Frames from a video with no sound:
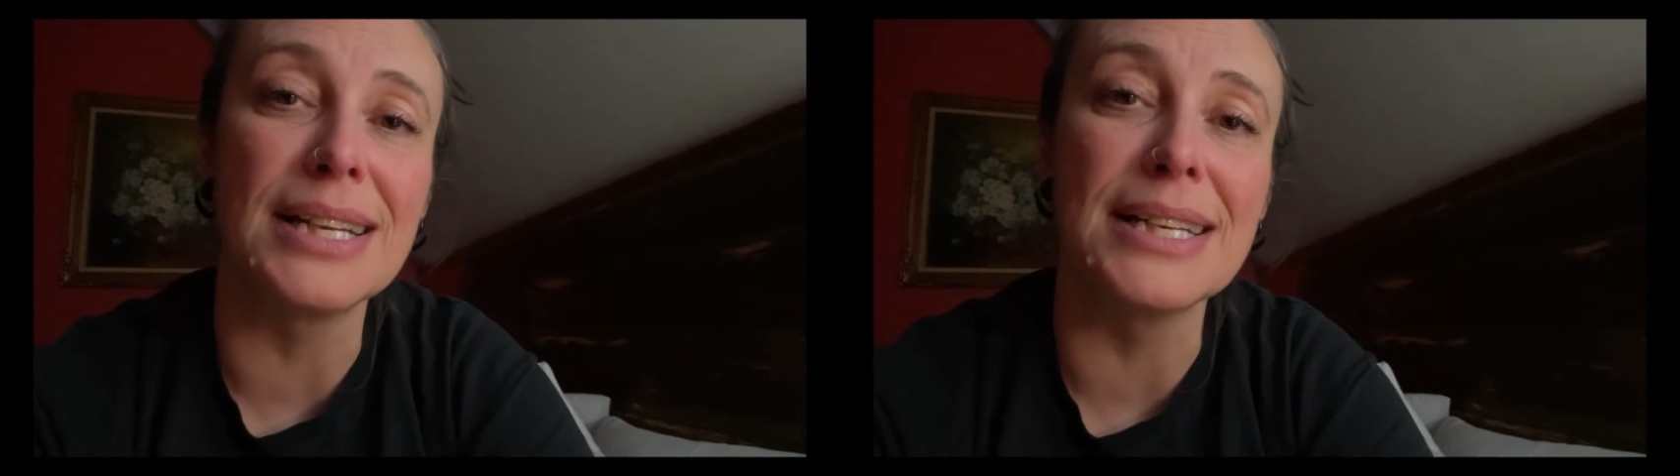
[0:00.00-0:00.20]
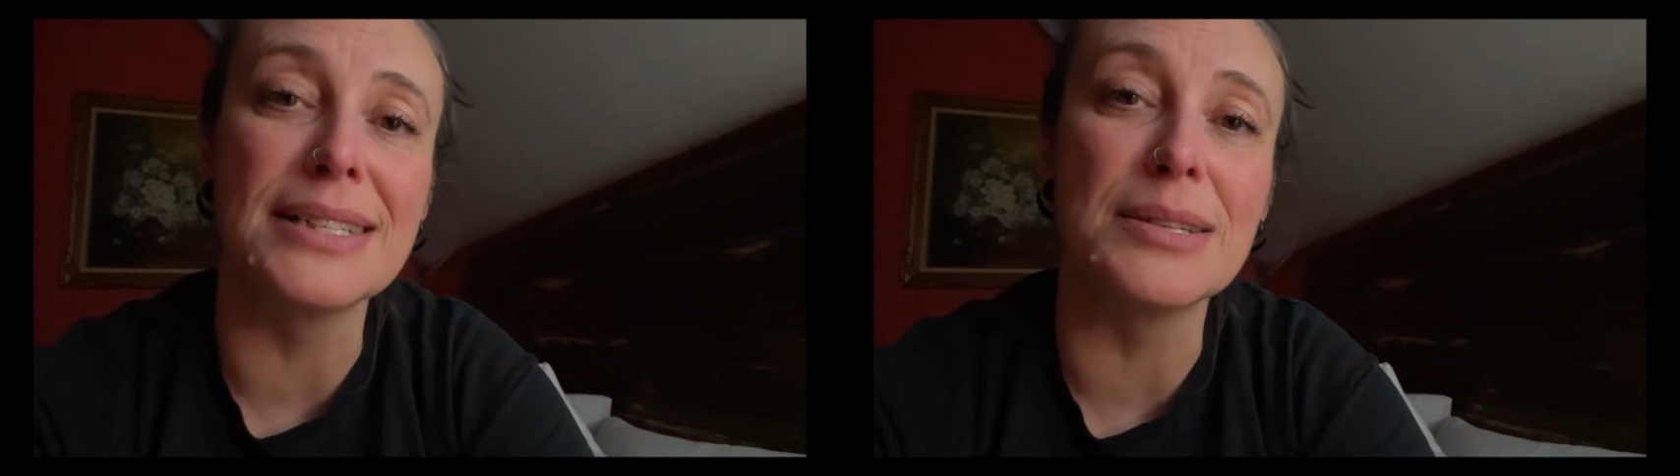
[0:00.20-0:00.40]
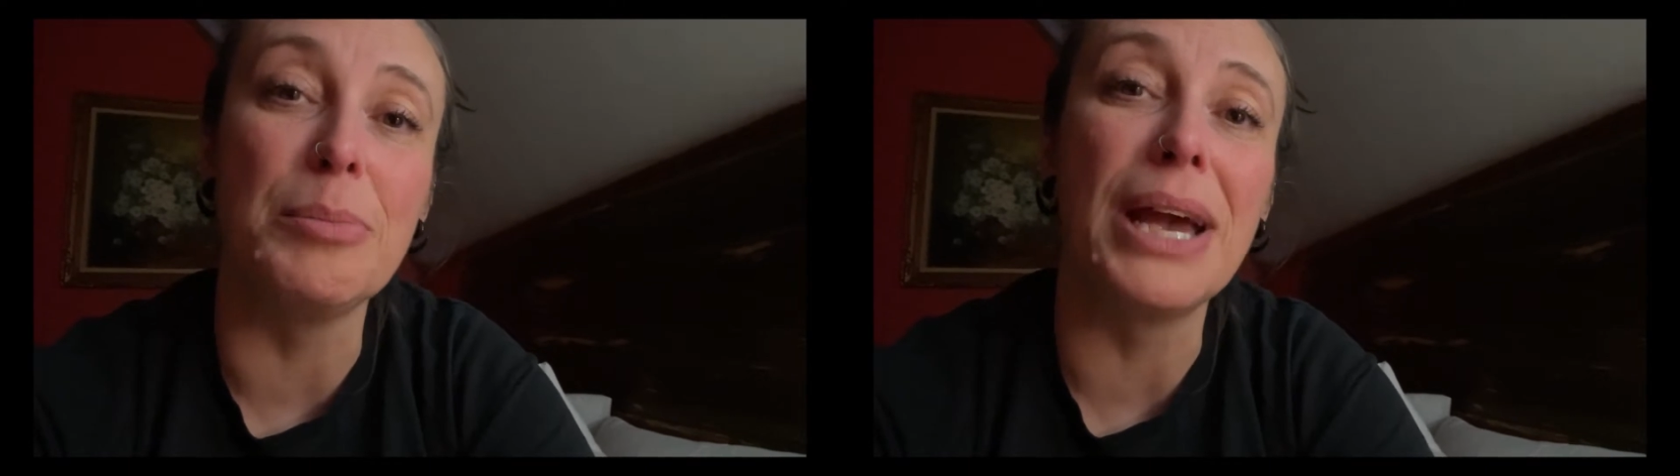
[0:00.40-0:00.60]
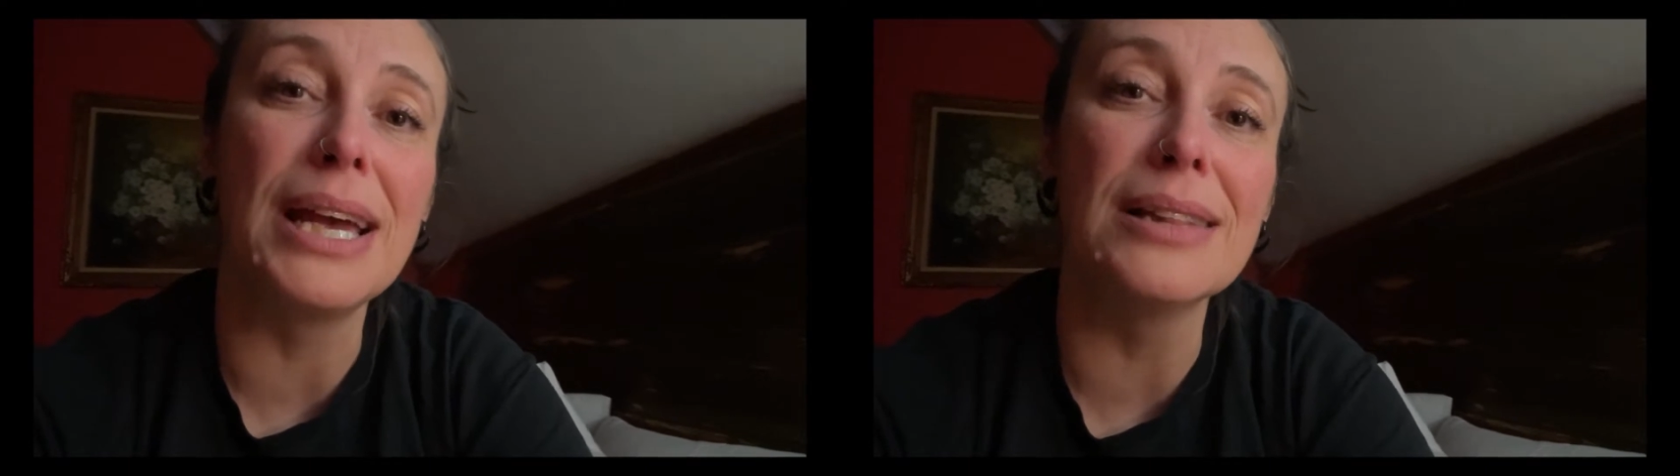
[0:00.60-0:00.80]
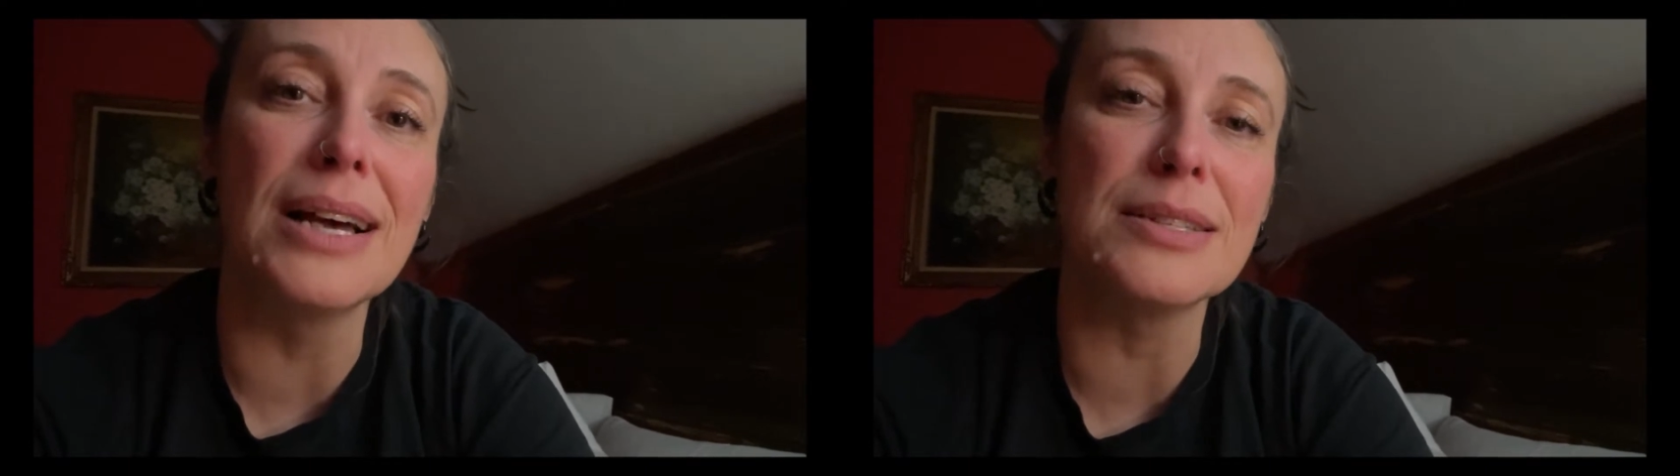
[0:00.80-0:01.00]
needed to
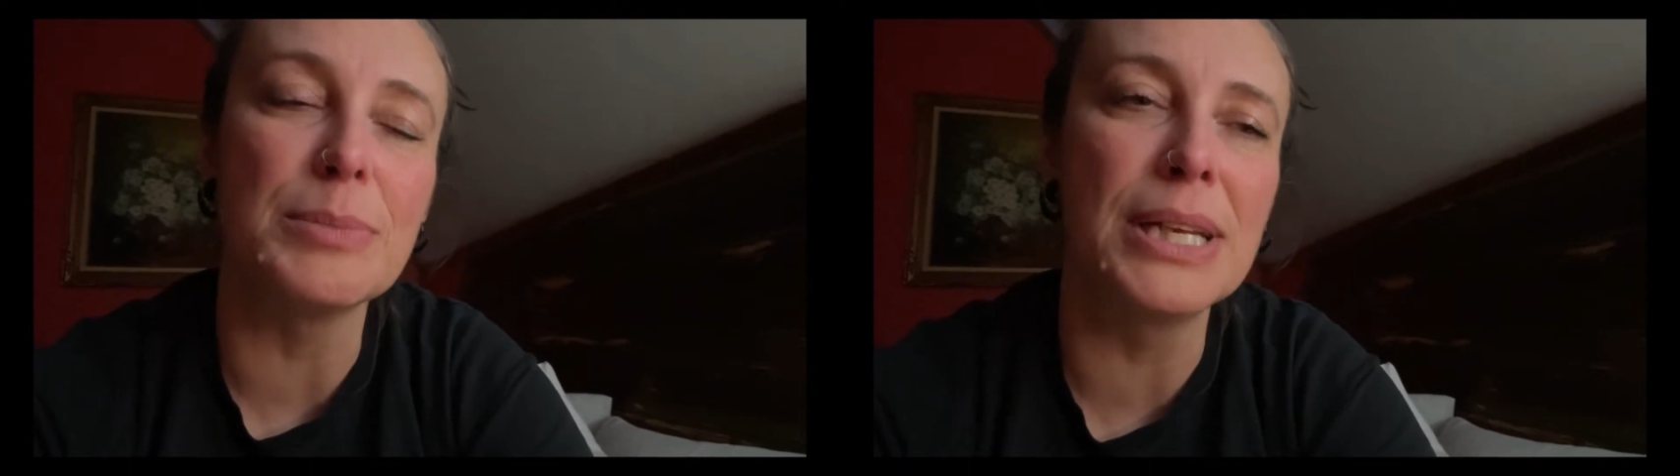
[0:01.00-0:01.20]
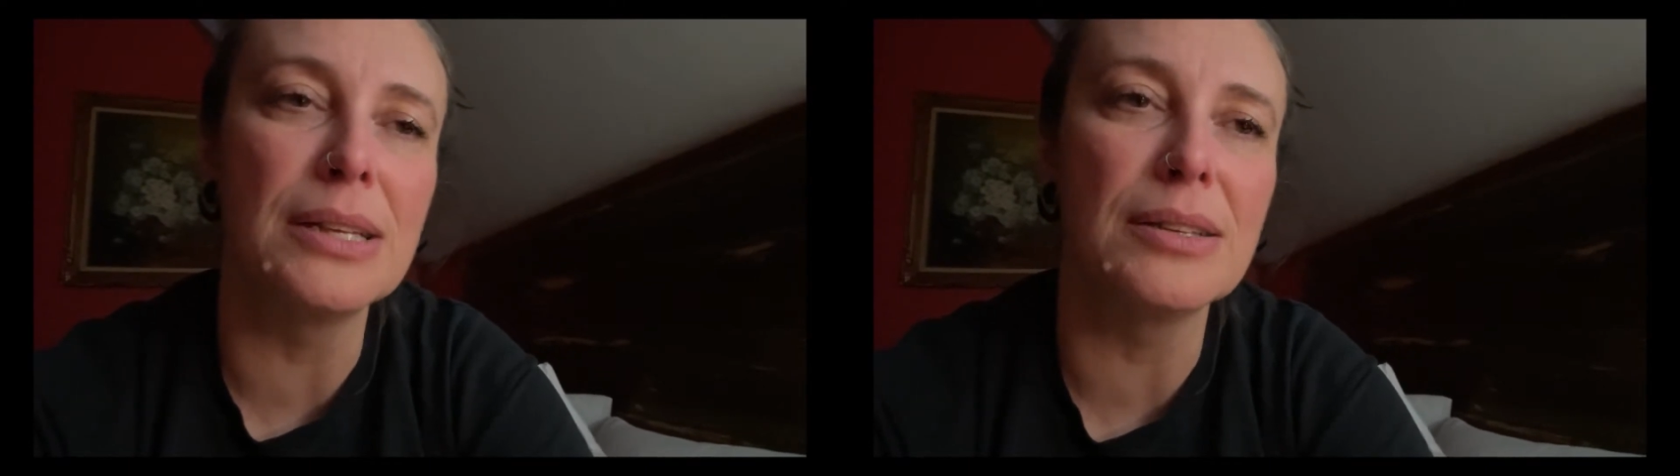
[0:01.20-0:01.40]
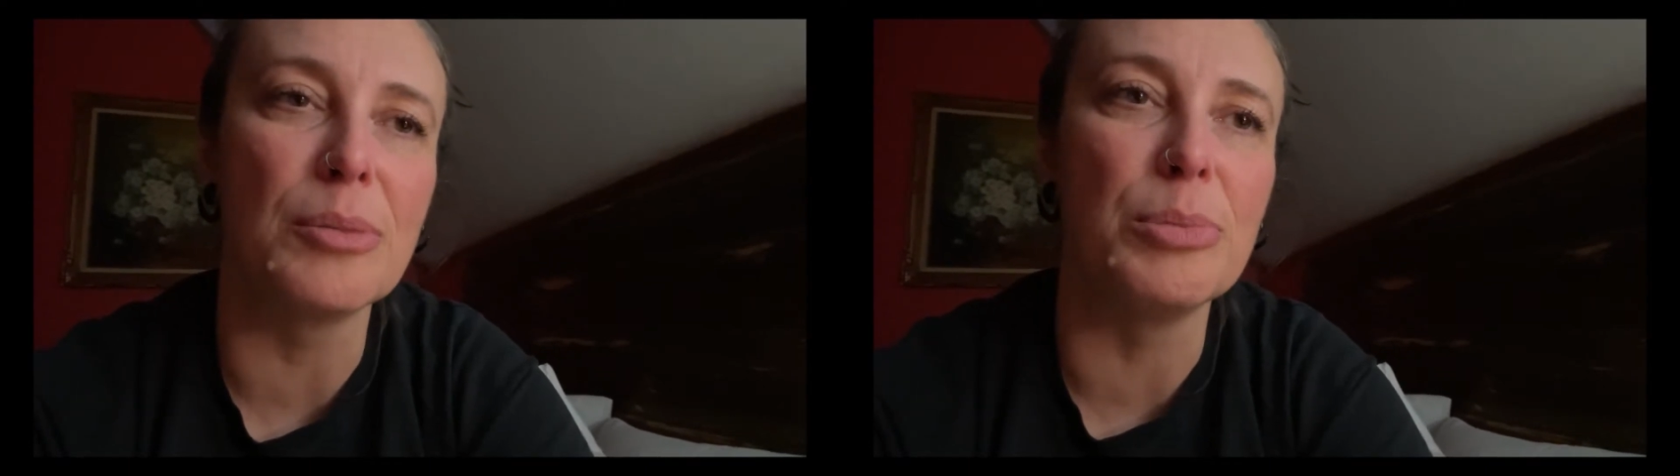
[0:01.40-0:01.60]
pay last minute